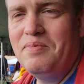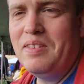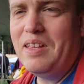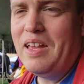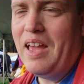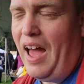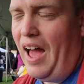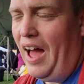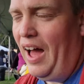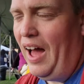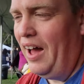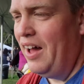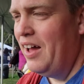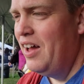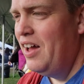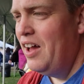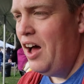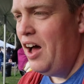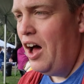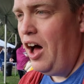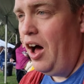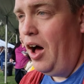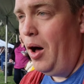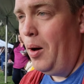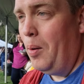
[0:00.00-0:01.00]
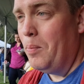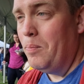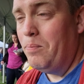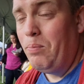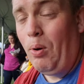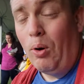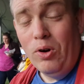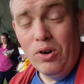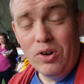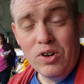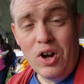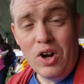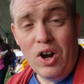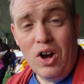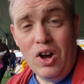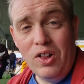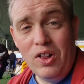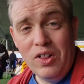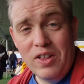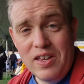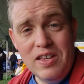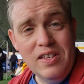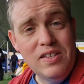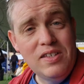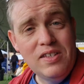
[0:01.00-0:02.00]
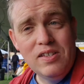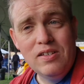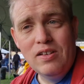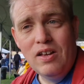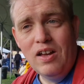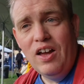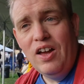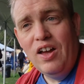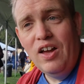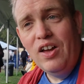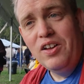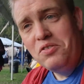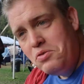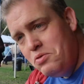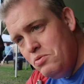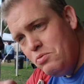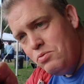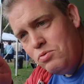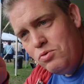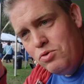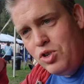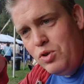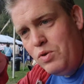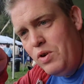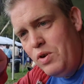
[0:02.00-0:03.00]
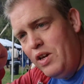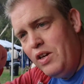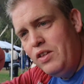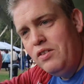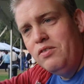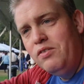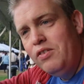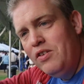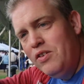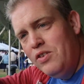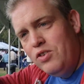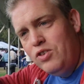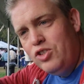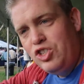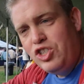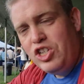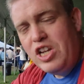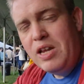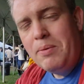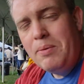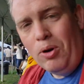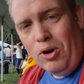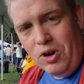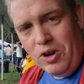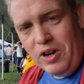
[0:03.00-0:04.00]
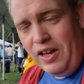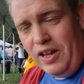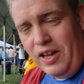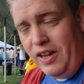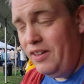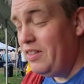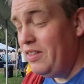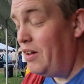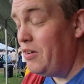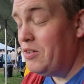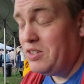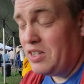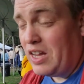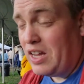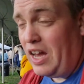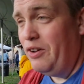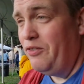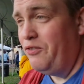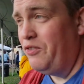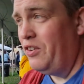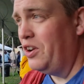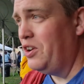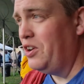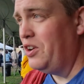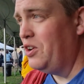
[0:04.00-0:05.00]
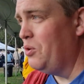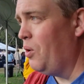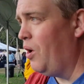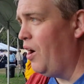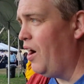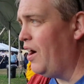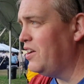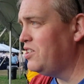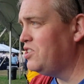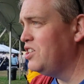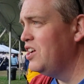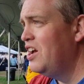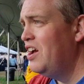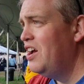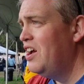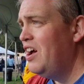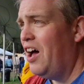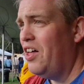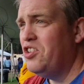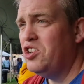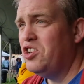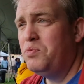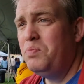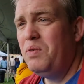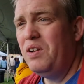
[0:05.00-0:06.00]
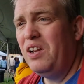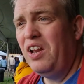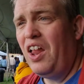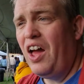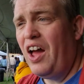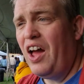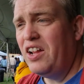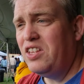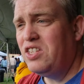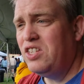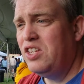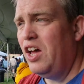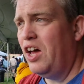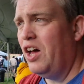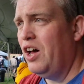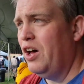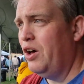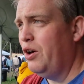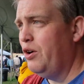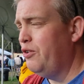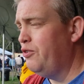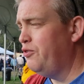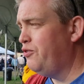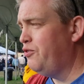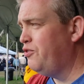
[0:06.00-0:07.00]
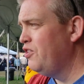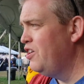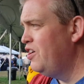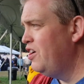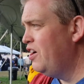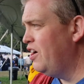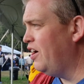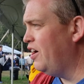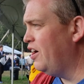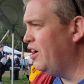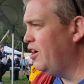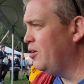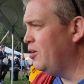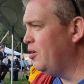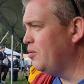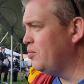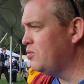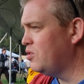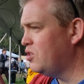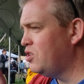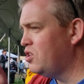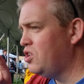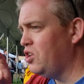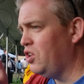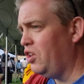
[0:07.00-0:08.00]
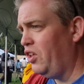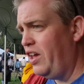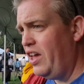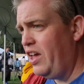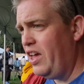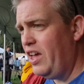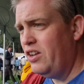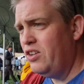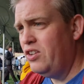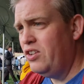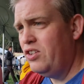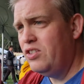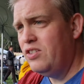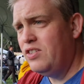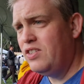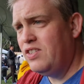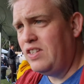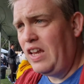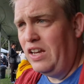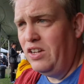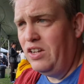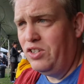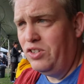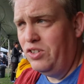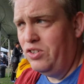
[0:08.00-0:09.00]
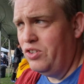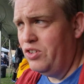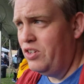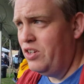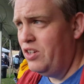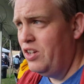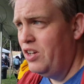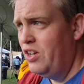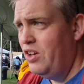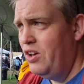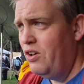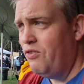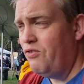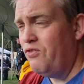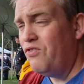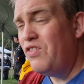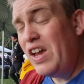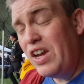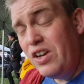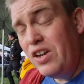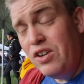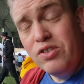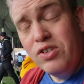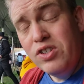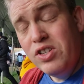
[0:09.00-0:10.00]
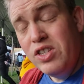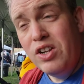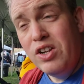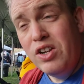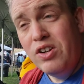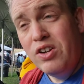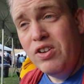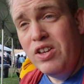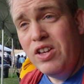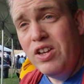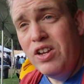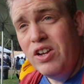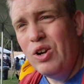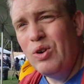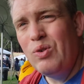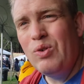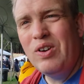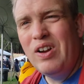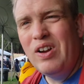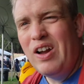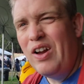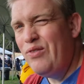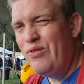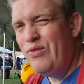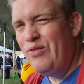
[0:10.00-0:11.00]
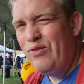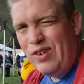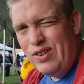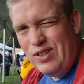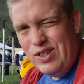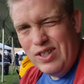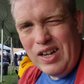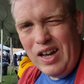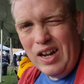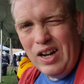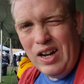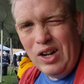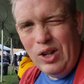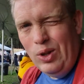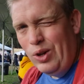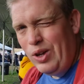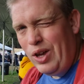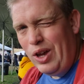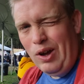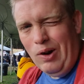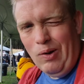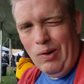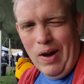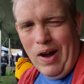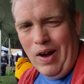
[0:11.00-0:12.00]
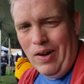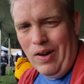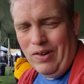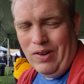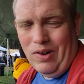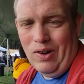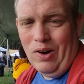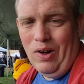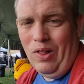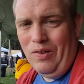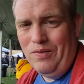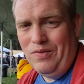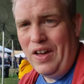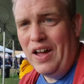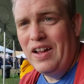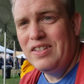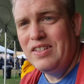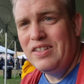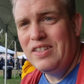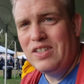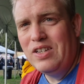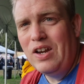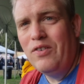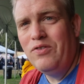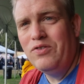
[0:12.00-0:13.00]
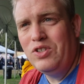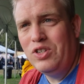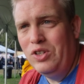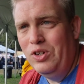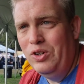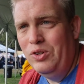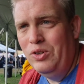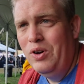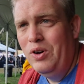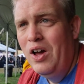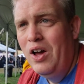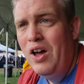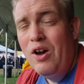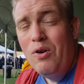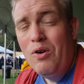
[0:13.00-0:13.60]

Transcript: Yeah, um, border collies uh, doing sheep herding. That was kind of fun to watch. Uh, there's been lots of um, clan centered vendors that are here. We're having fun just kind of looking around at all of that stuff too.